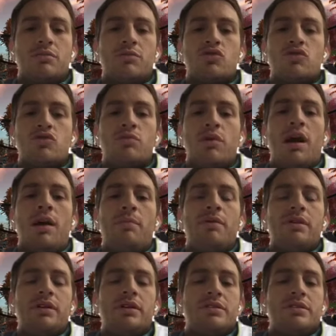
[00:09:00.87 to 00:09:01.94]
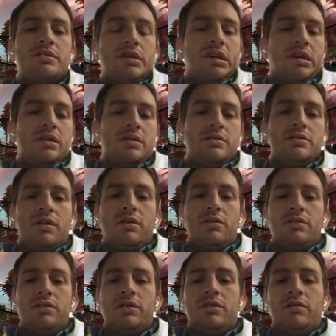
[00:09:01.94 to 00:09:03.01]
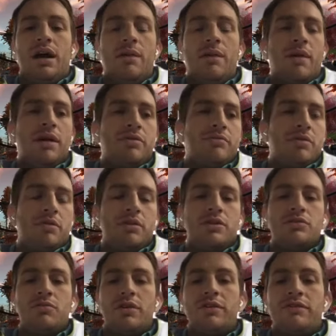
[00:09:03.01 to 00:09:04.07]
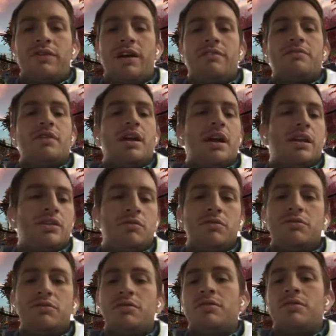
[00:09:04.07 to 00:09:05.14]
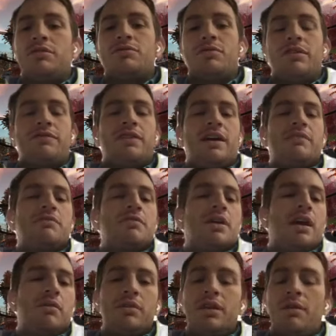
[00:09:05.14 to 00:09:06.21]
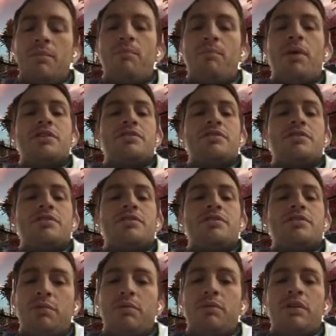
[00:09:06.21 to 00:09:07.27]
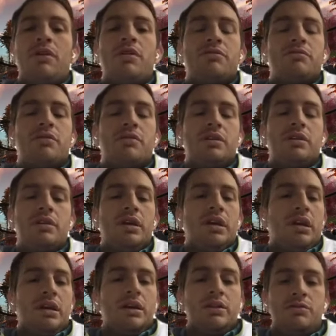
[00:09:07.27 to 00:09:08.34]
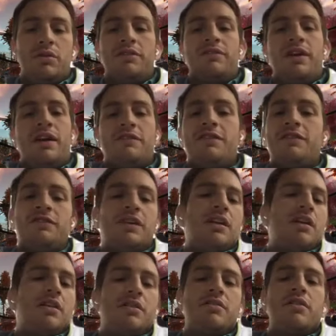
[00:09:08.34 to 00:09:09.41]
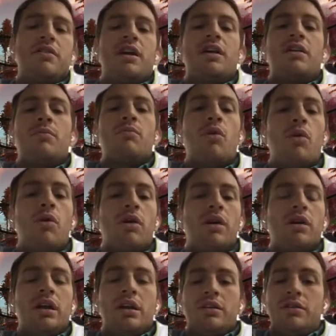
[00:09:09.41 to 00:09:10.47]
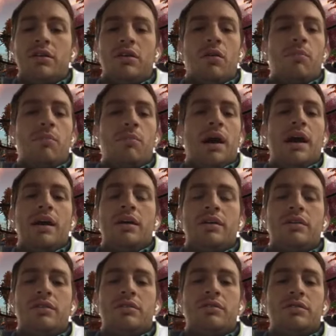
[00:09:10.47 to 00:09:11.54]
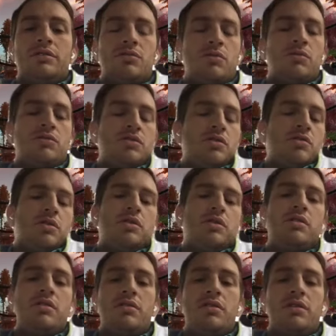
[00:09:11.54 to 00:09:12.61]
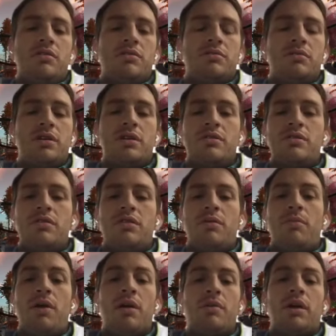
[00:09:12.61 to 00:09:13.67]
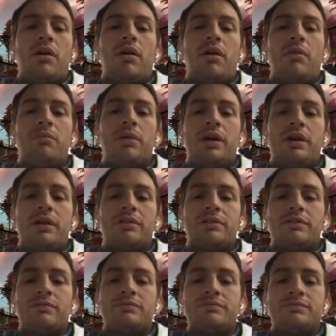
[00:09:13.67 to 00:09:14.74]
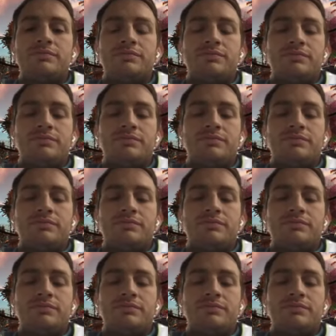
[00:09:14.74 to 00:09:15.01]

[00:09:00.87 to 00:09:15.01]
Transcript: buildings or commercial properties. So, you know, I might throw in 25 grand, you would throw in 25 grand, we get a bunch of other people, we'd all throw in 25, 50, 100 grand or more to go buy a, you know, a 200 unit or 300 unit apartment complex.